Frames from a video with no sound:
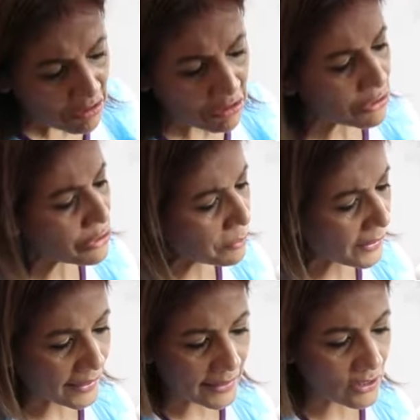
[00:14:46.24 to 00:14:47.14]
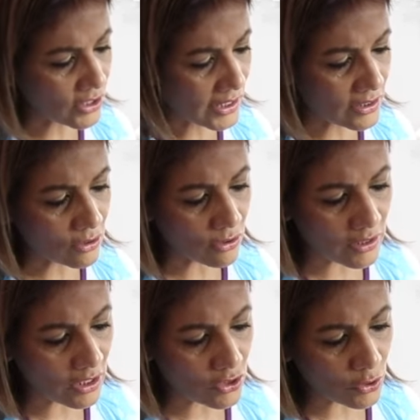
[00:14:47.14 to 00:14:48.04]
not too bad she hasn't got
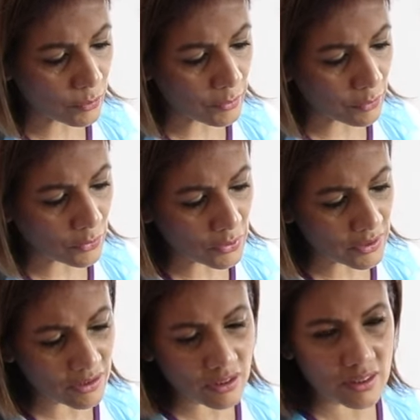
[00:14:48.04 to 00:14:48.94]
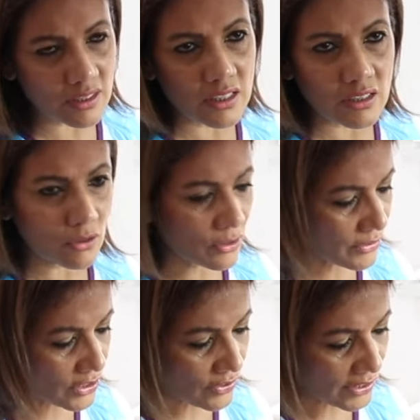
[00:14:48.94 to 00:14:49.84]
large open pores and doesn't need a lot of
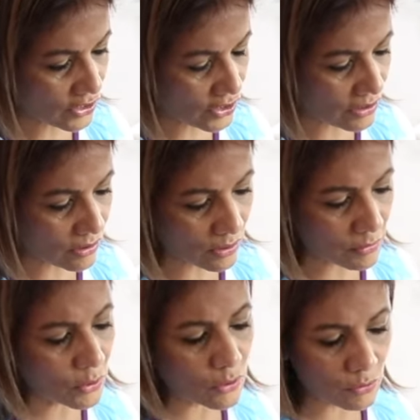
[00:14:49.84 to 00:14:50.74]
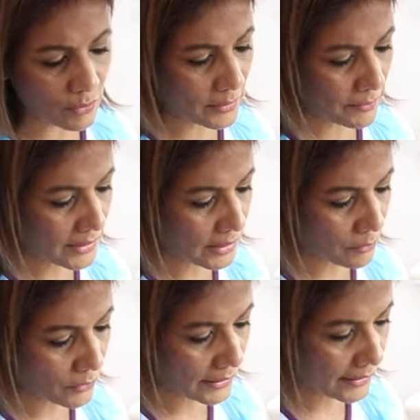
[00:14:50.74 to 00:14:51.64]
extraction so I'm not going to waste my
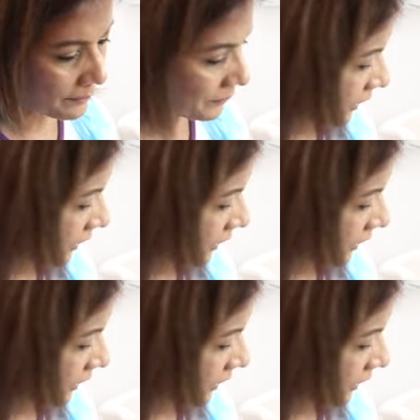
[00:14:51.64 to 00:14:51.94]
time on that